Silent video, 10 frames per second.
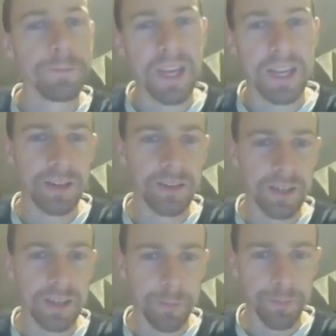
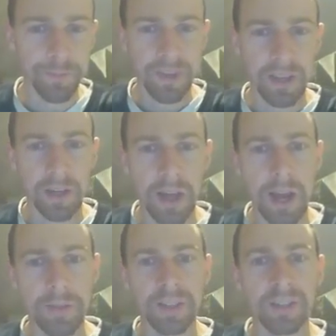and um,
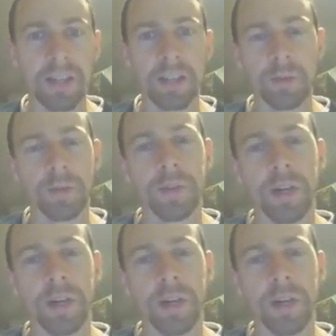live and silent 24